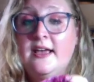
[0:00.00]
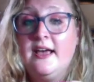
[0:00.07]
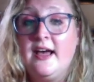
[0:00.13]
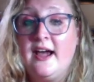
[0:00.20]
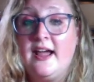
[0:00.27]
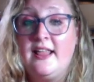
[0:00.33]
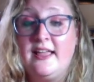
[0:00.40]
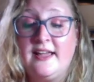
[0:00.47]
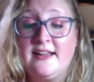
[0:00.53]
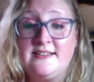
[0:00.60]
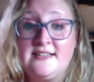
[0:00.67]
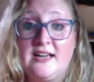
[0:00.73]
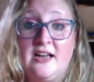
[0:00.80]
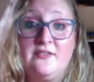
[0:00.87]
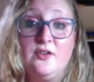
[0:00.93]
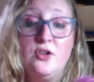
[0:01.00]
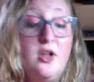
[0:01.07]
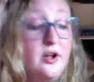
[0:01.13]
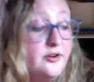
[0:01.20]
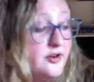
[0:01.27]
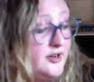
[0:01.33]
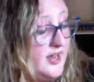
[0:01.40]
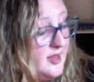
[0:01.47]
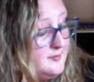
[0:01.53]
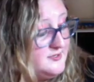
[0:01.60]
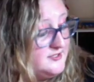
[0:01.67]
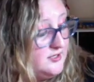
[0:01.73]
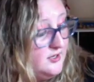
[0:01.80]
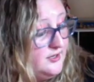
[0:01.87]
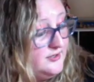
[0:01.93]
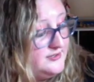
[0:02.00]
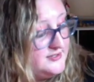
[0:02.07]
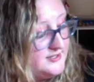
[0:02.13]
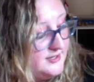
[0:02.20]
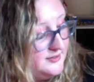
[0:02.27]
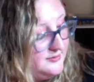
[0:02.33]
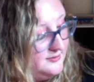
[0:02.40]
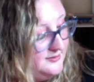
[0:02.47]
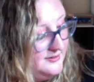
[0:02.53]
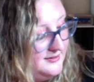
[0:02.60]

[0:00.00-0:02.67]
I like to have a longer camisole, so